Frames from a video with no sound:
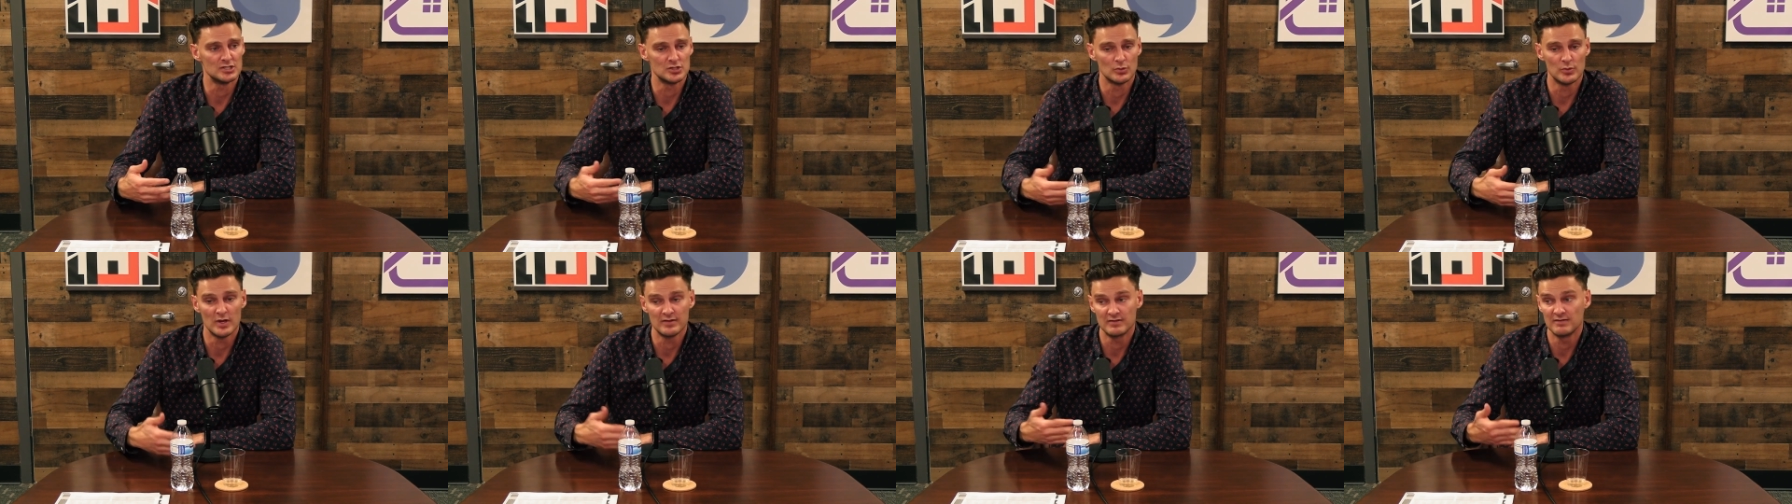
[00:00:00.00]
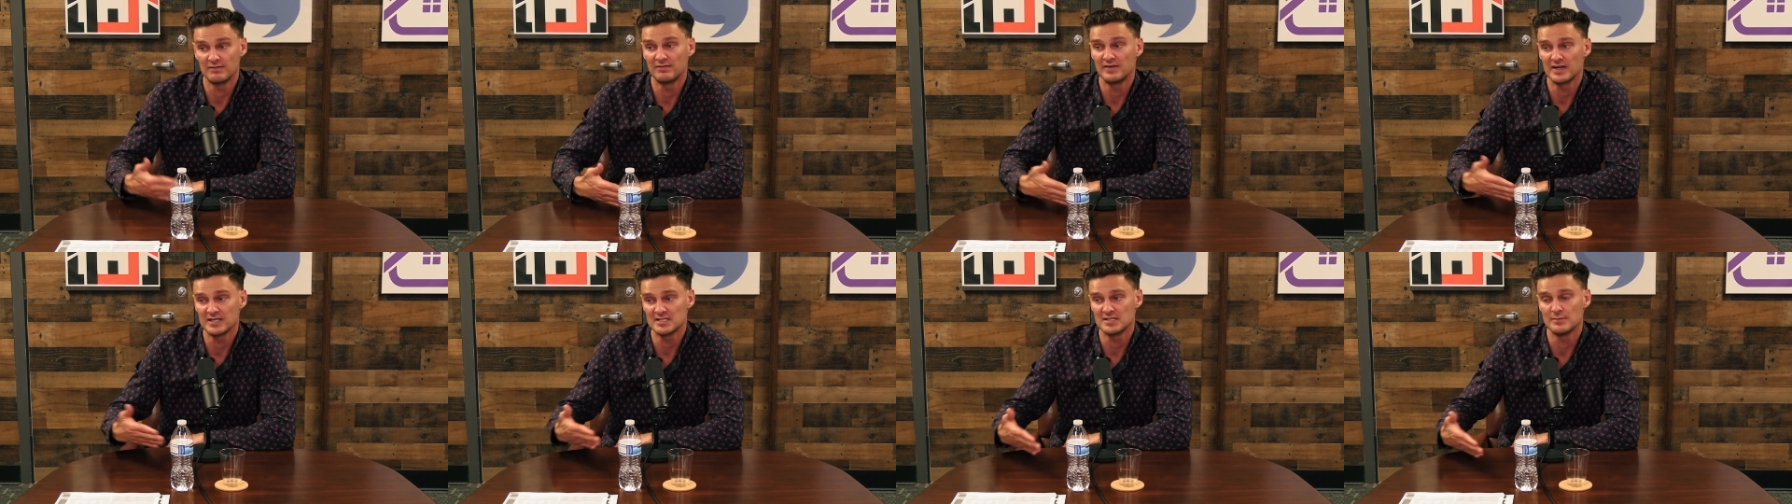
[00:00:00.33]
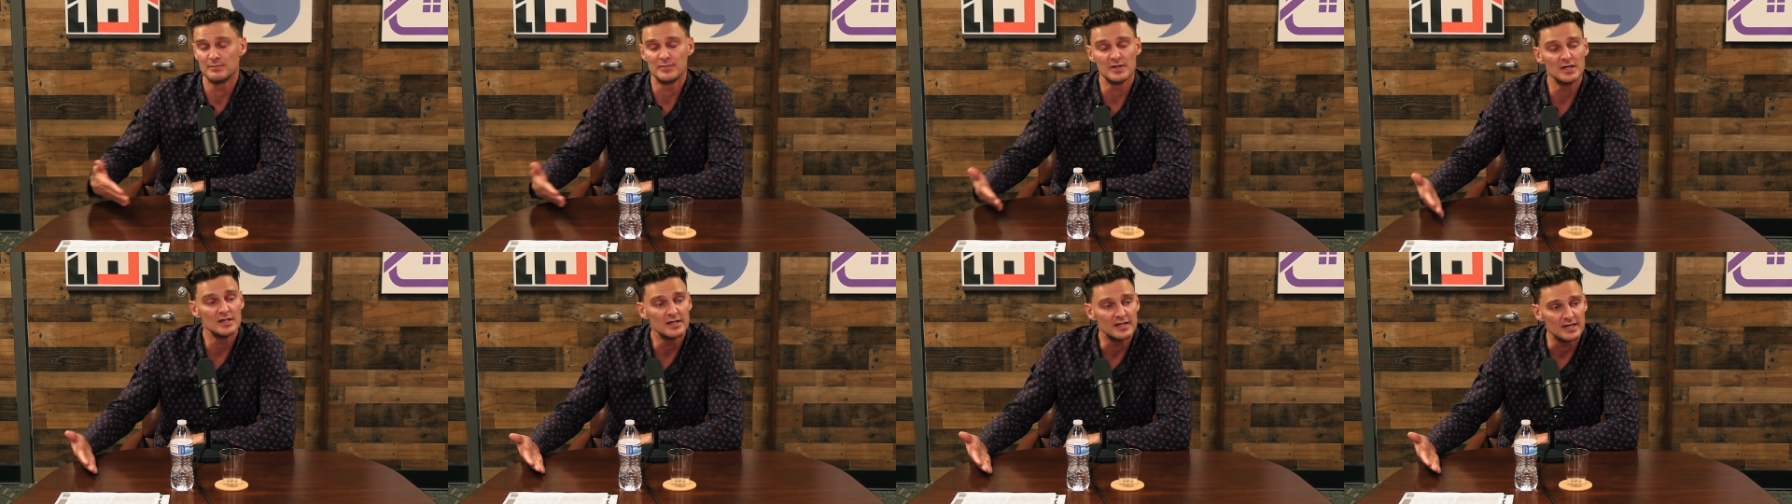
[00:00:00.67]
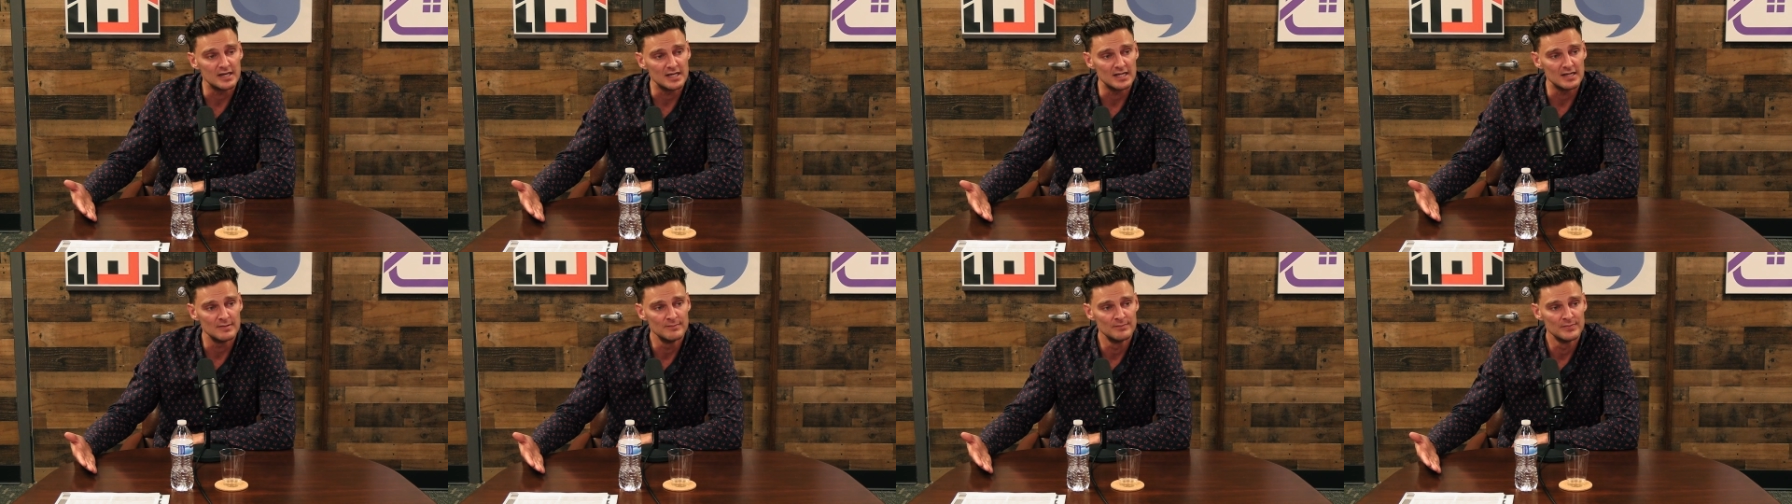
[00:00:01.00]
So we had the
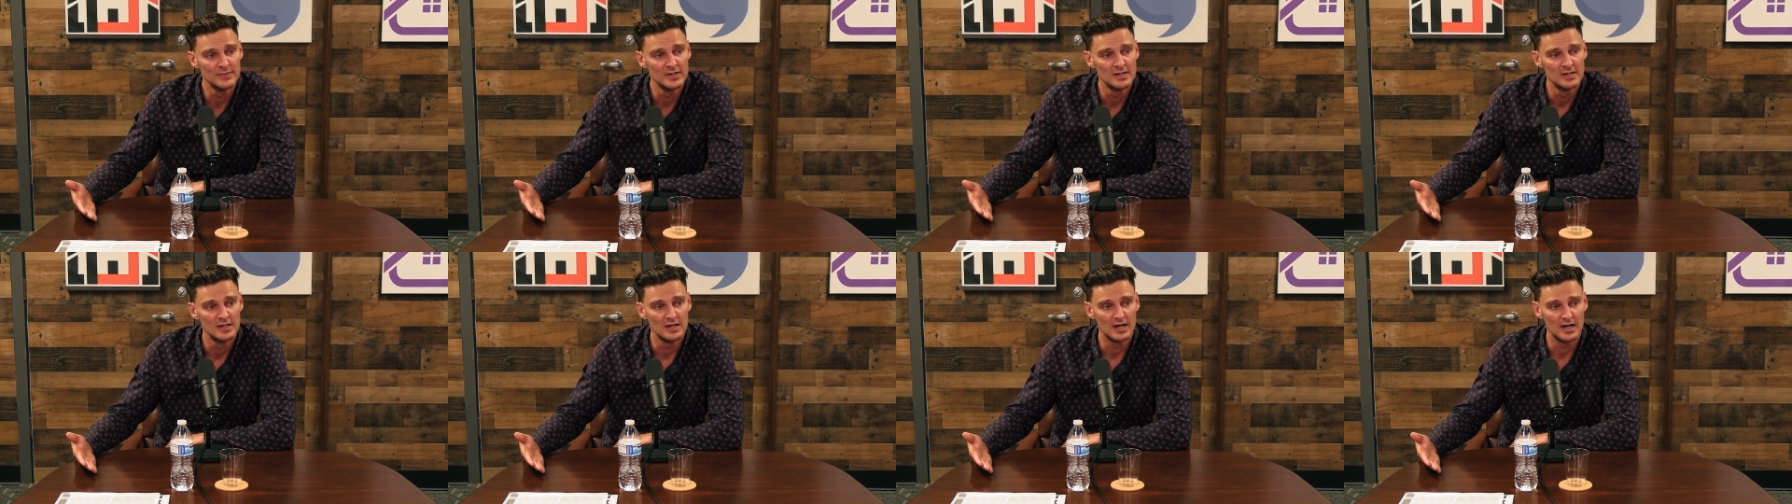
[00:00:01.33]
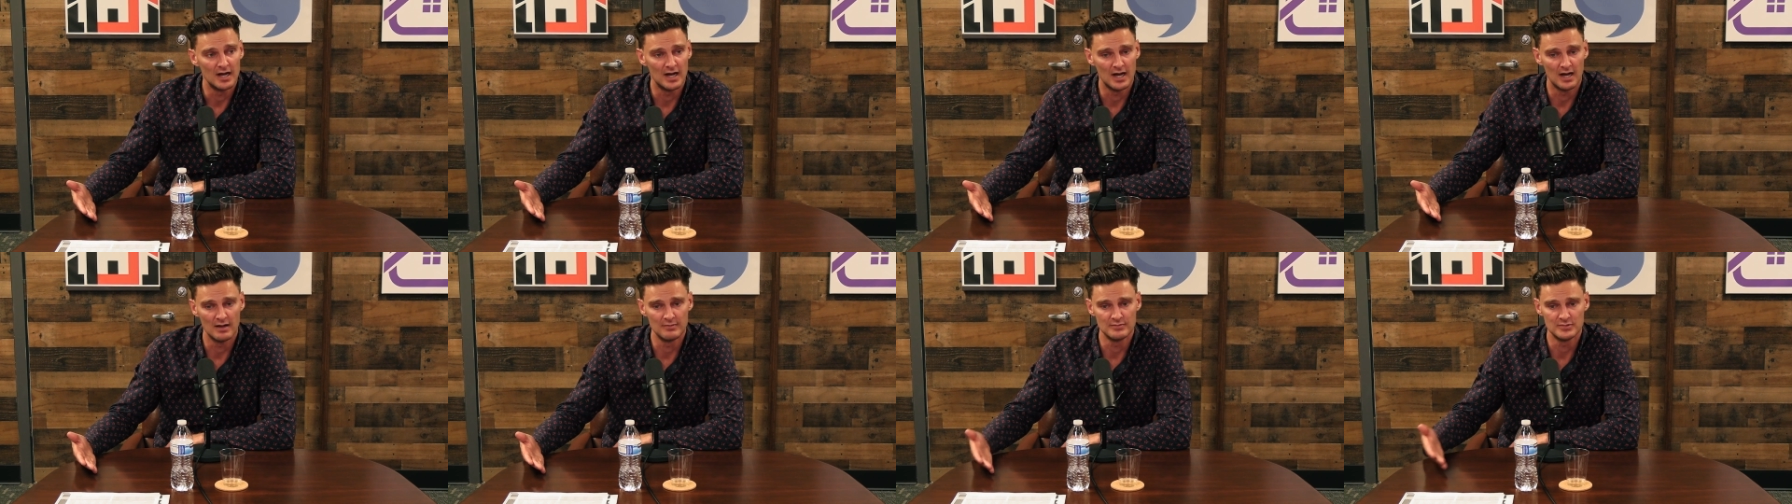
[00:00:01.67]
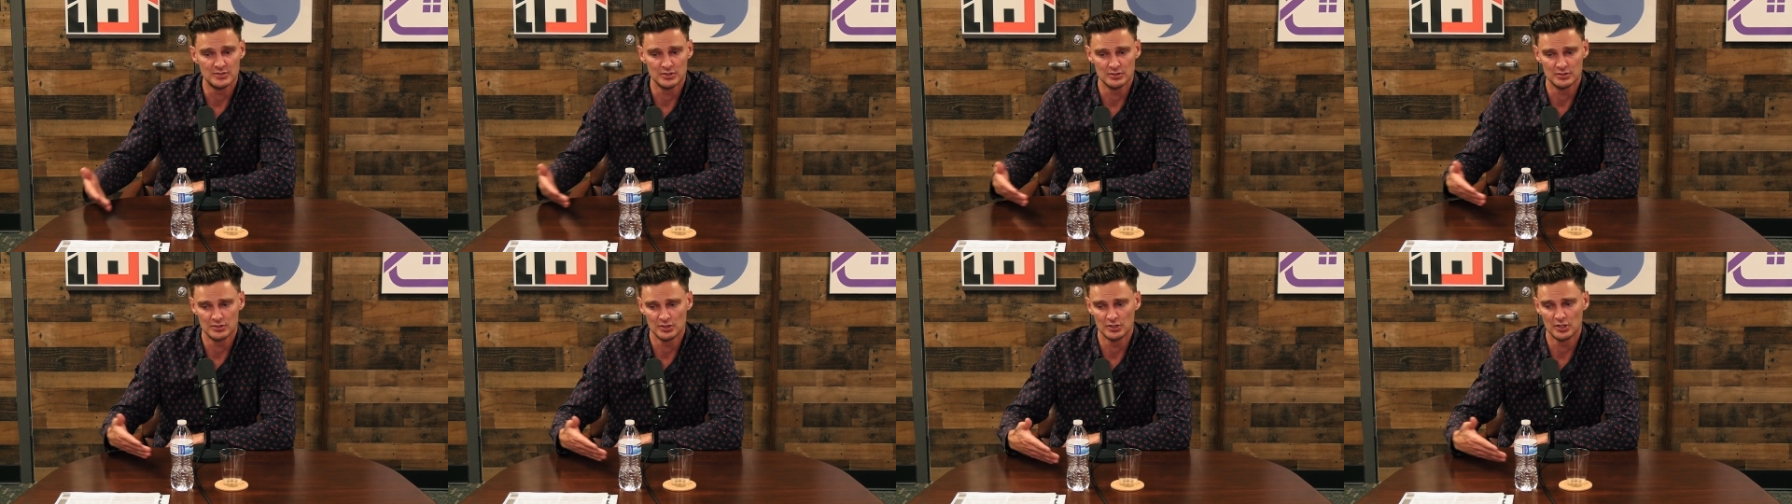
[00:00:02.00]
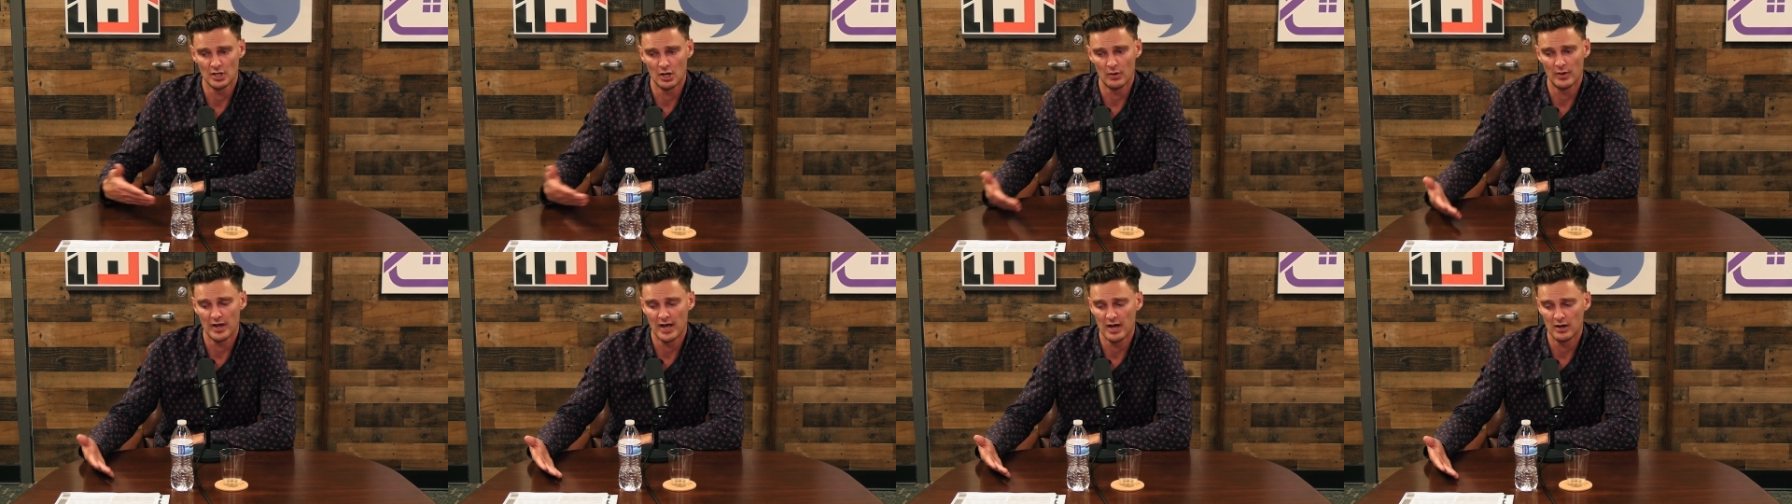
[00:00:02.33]
flexibility um, to, to
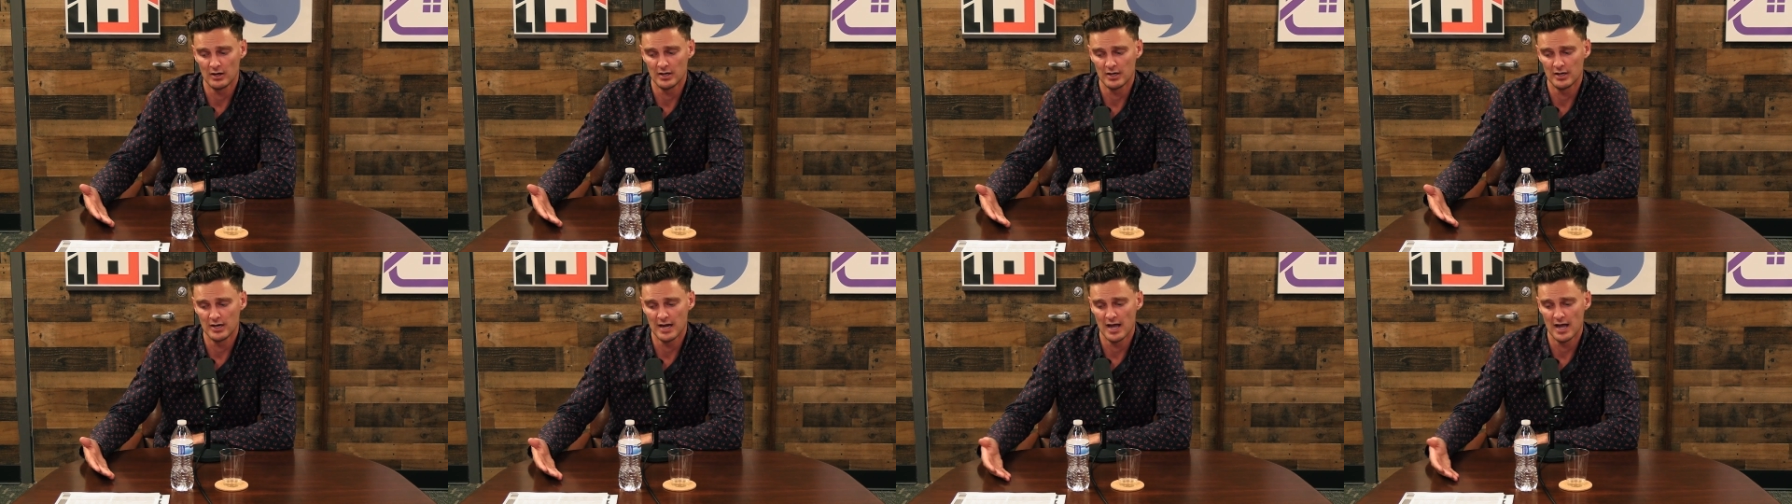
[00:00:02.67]
go out.